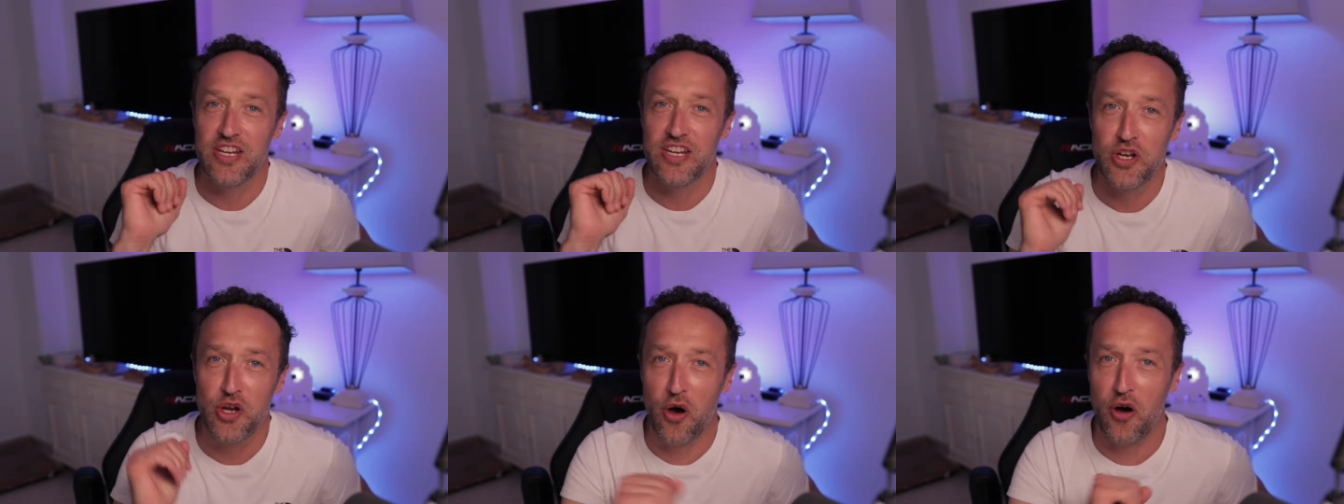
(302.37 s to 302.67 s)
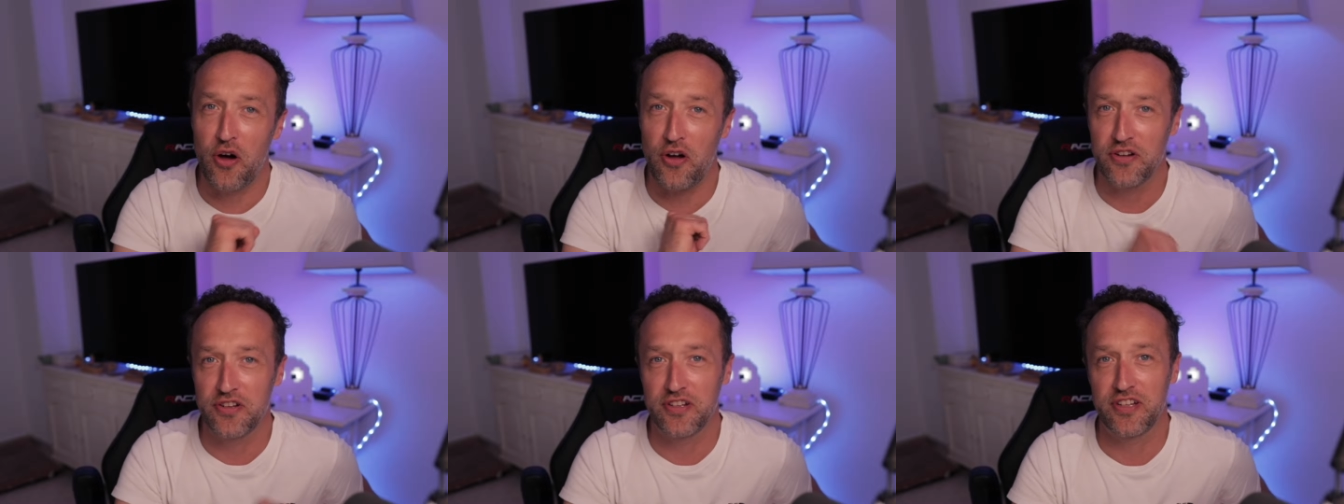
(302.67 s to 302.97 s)

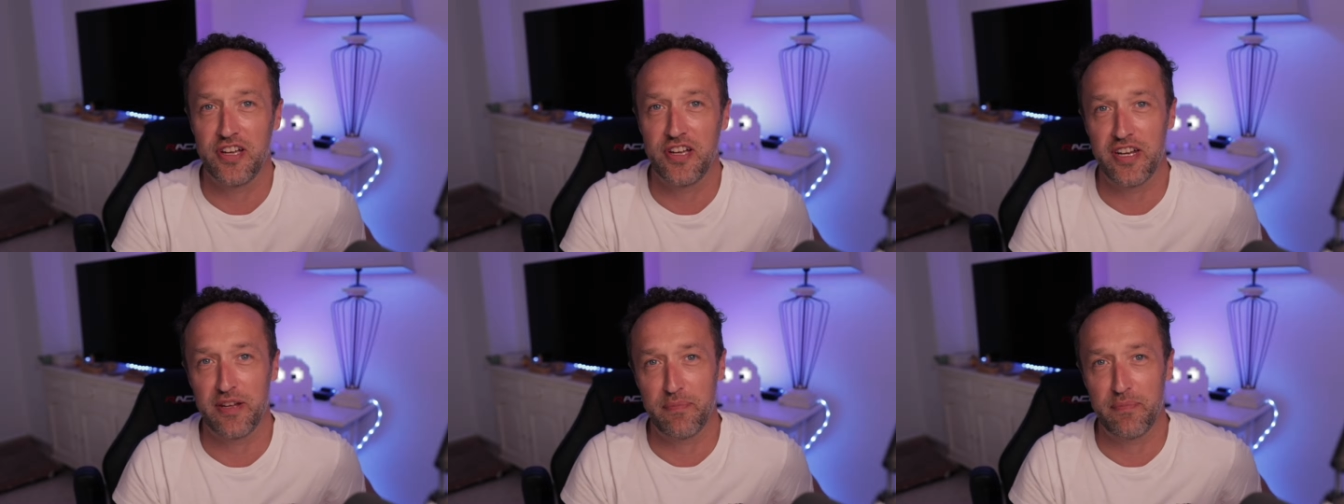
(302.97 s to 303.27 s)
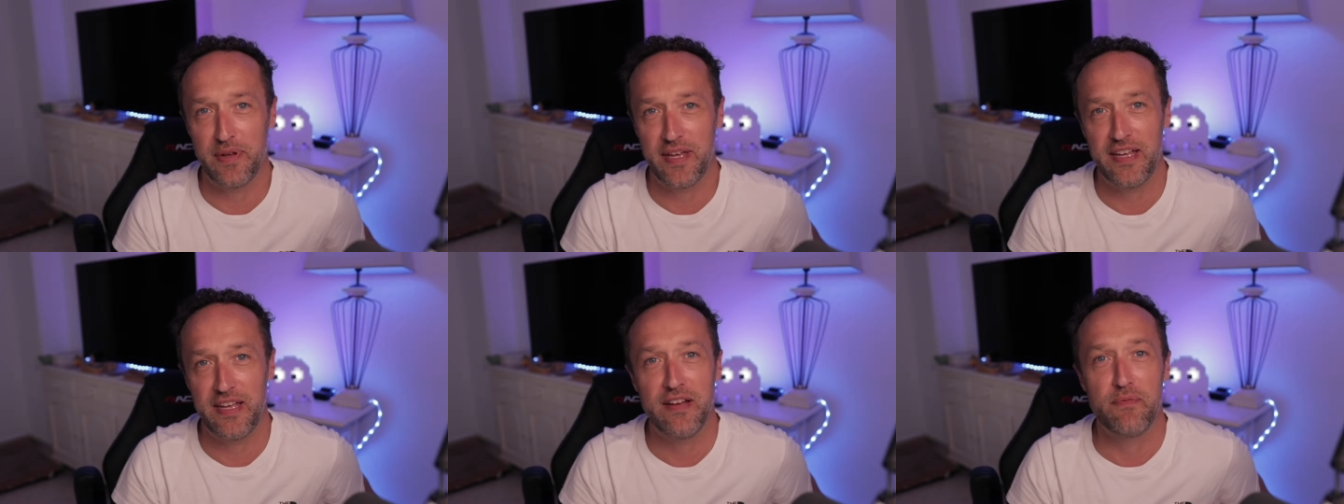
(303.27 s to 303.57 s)
not going to
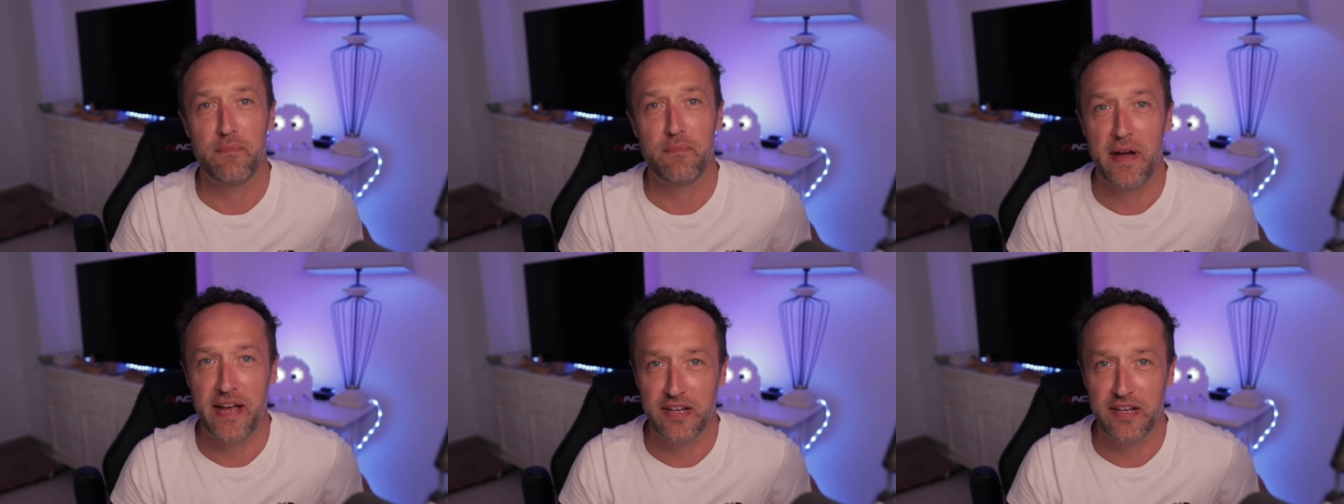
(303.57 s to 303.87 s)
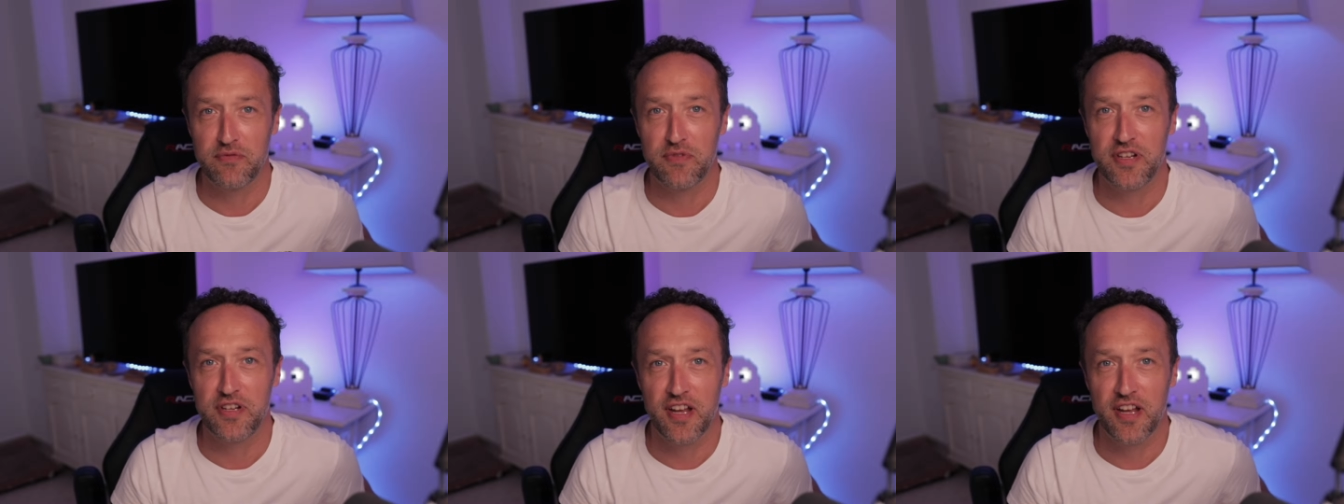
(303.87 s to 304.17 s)
be
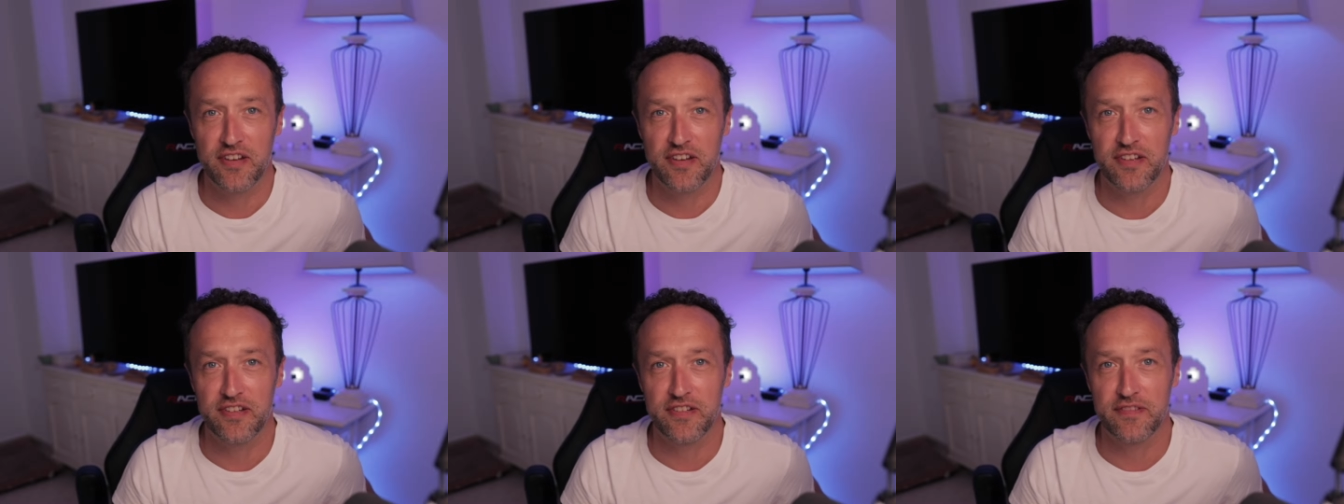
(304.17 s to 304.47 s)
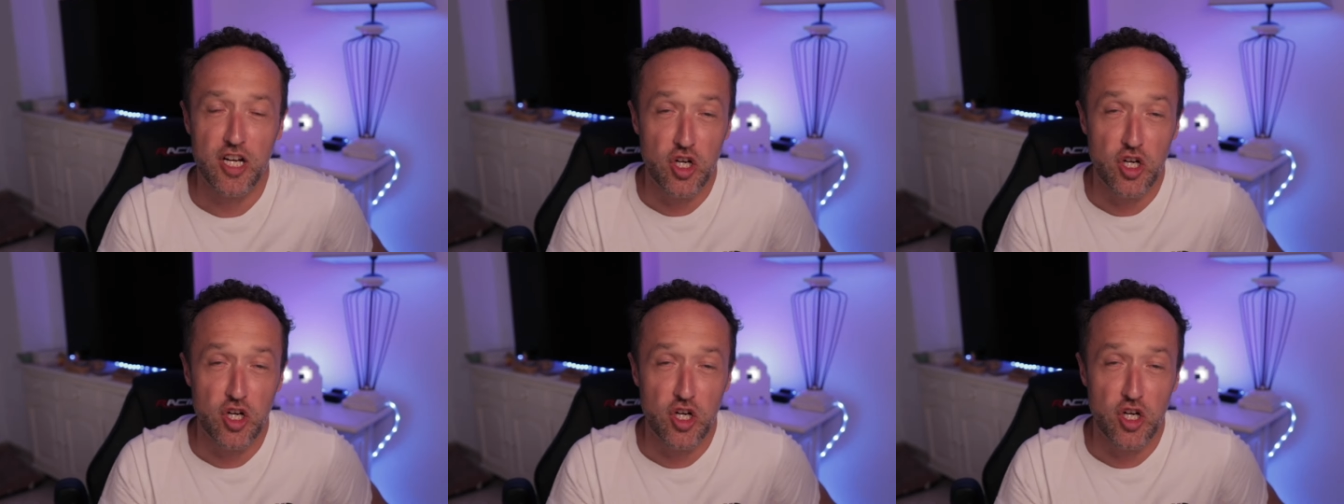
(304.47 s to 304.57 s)
made redundant.